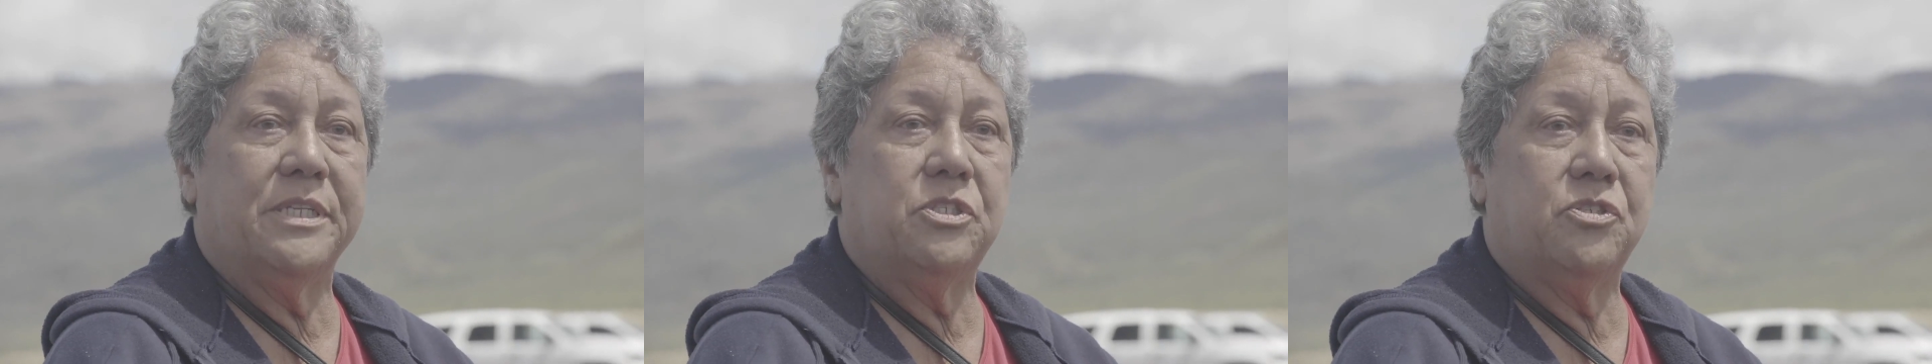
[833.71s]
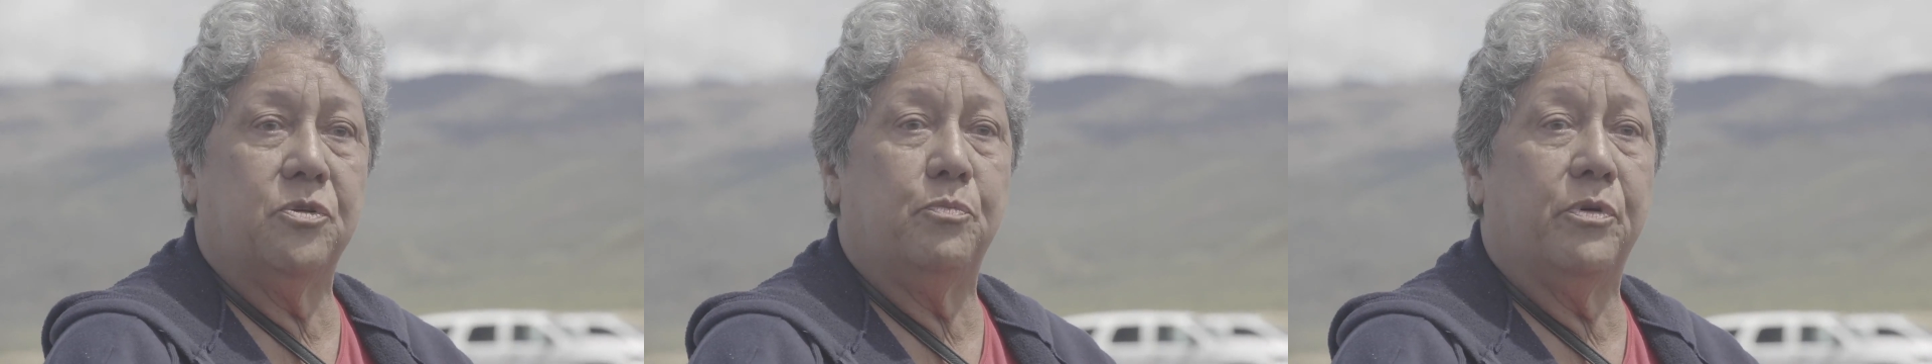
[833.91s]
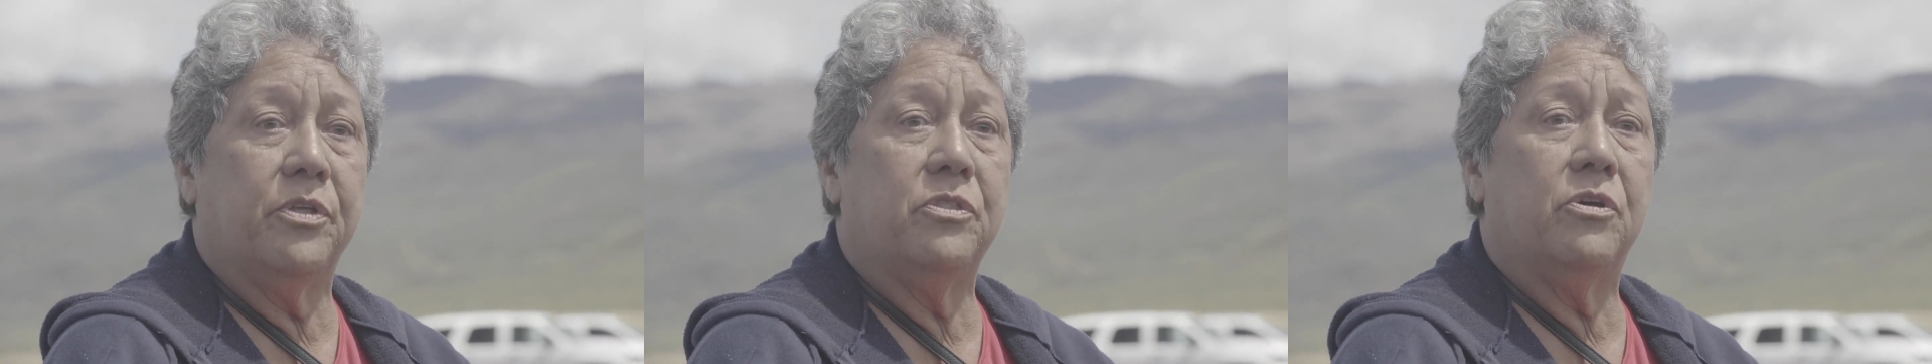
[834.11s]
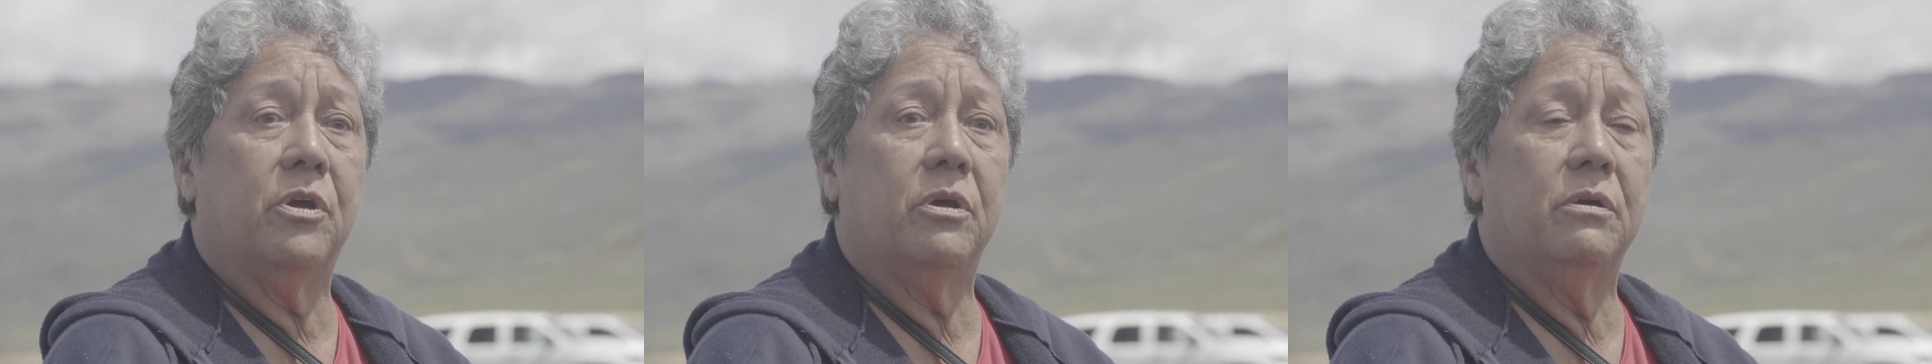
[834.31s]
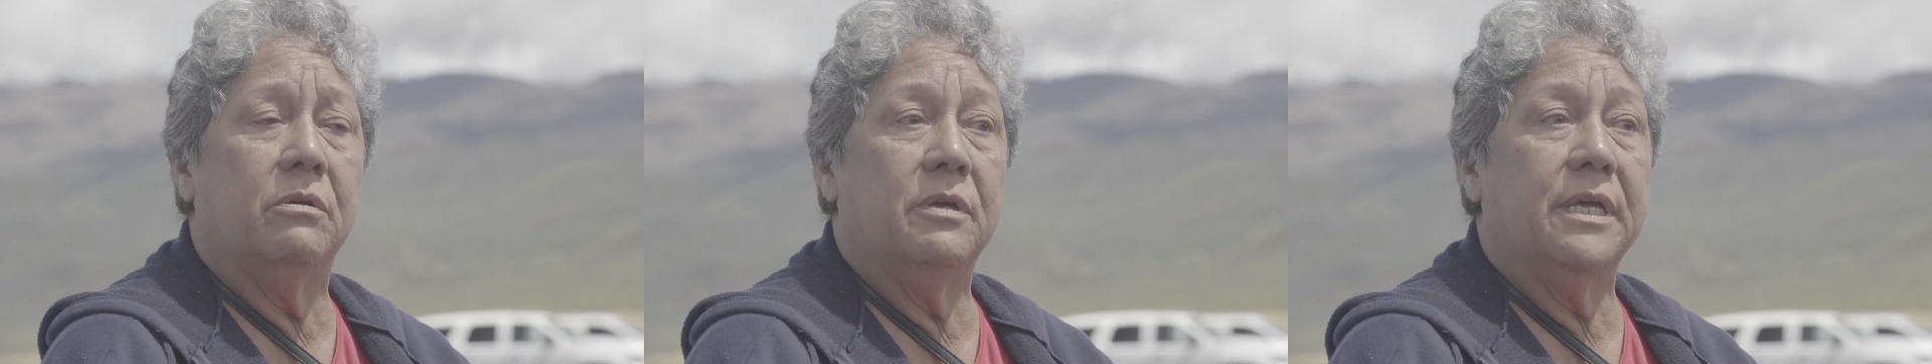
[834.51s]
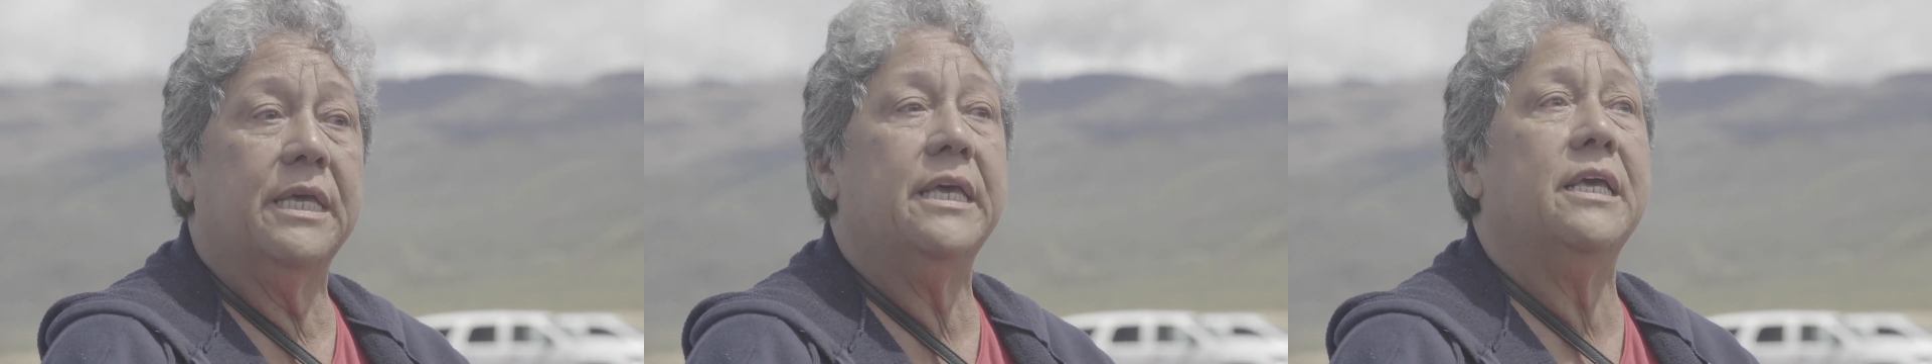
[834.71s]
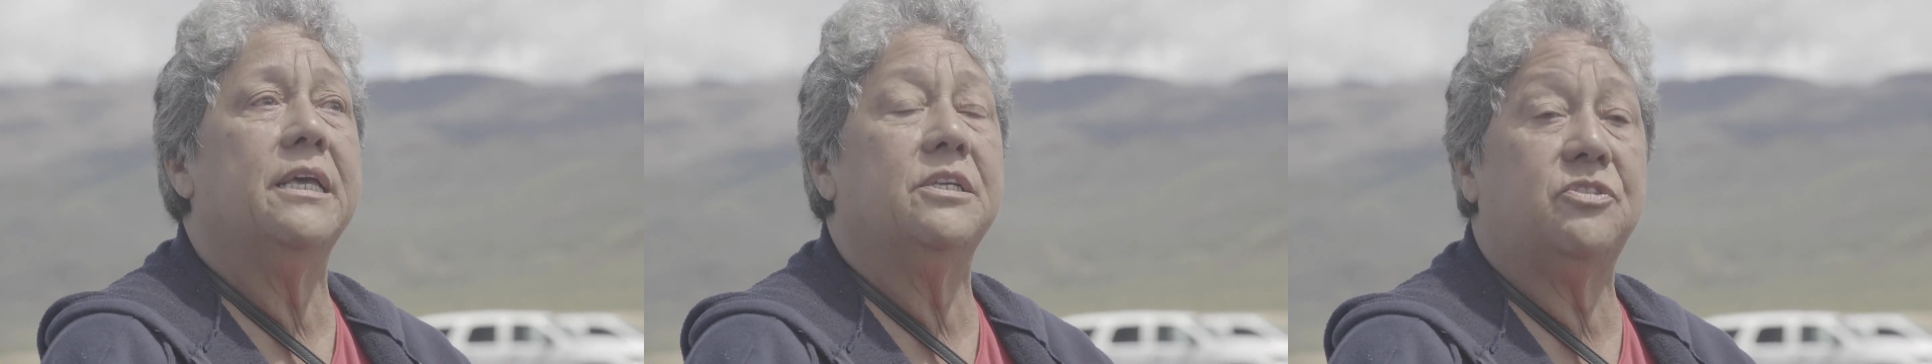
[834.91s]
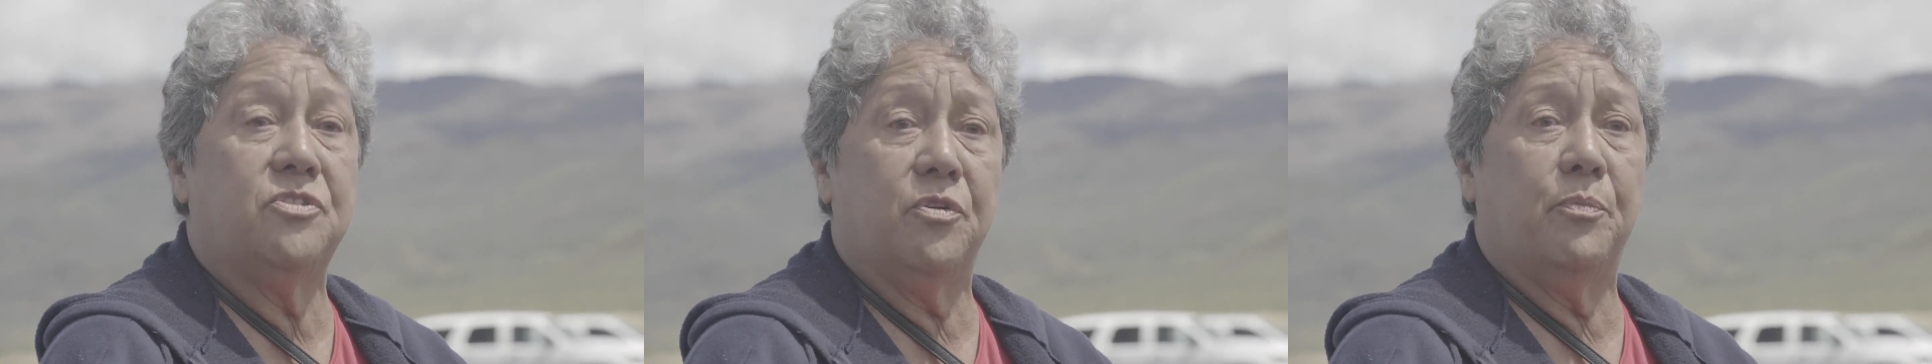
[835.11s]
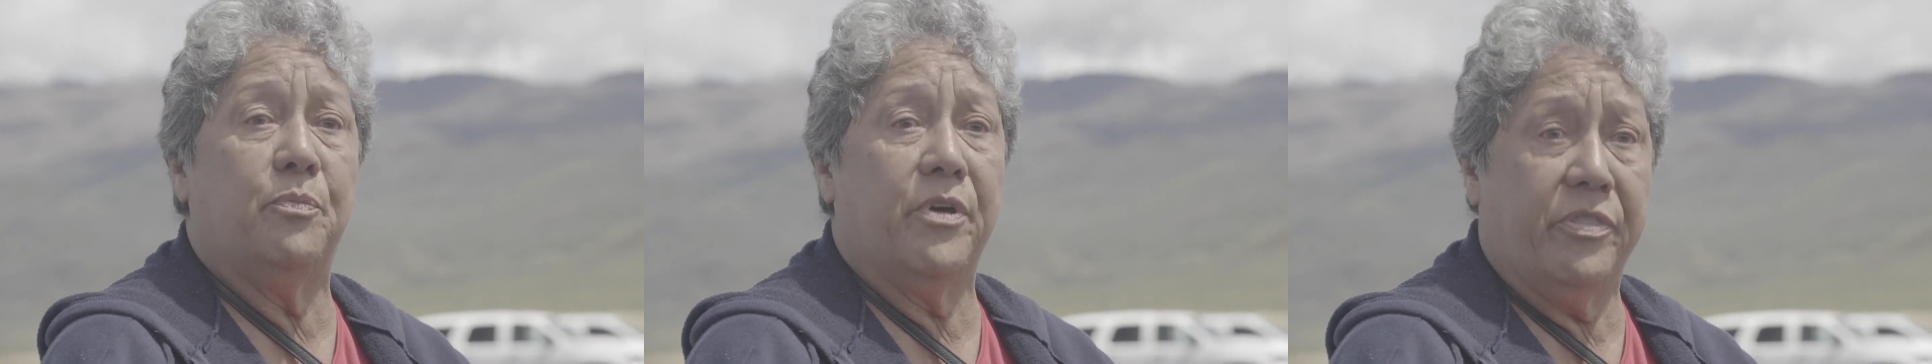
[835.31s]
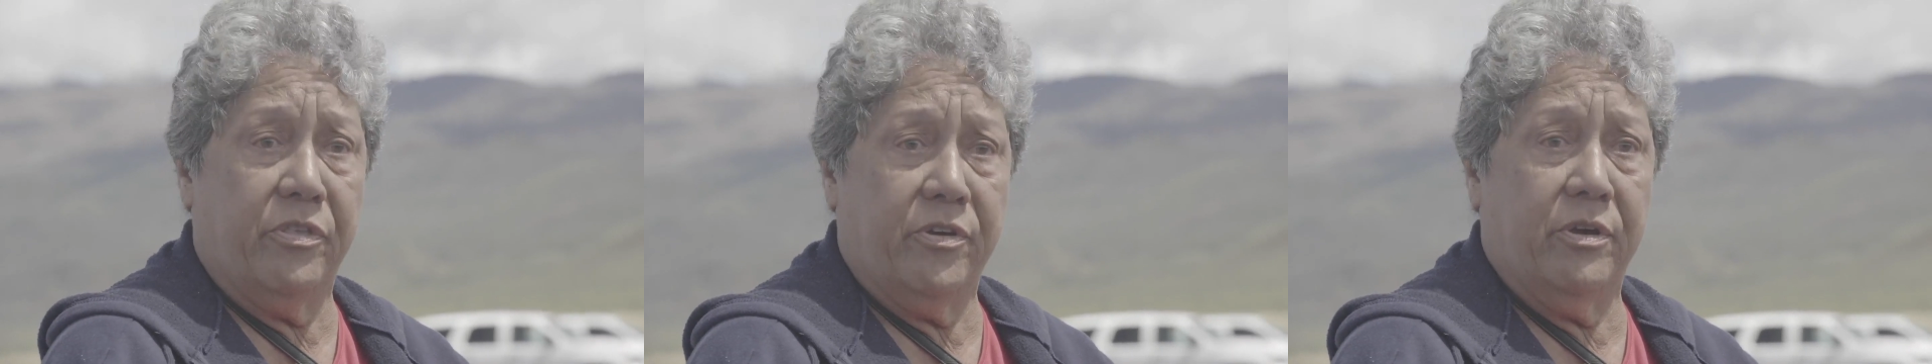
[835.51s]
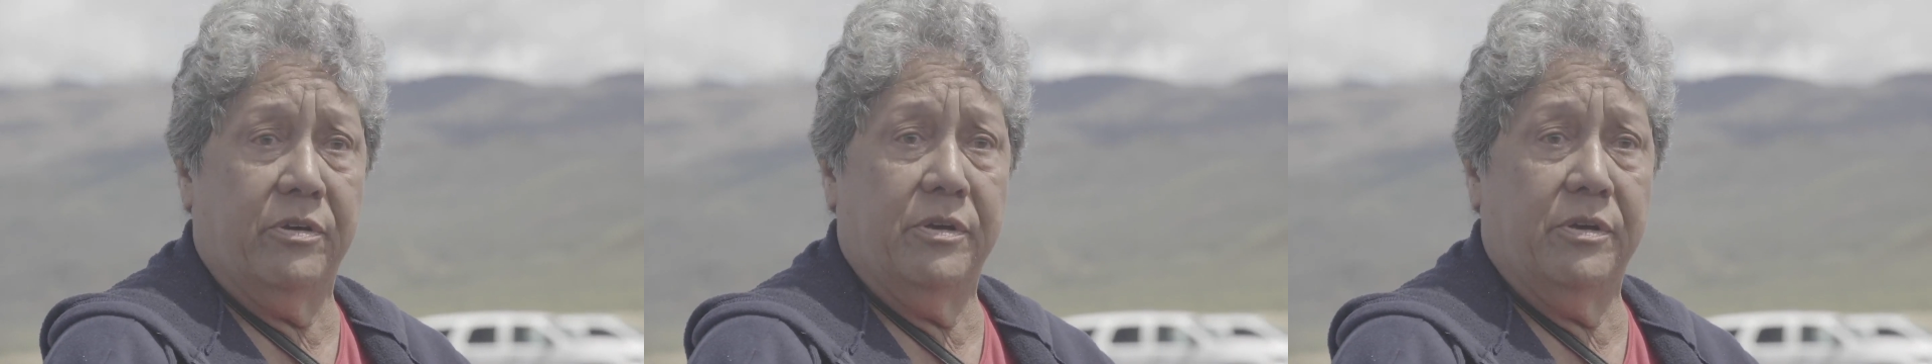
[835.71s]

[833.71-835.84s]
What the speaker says: punch your brother. He is your brother.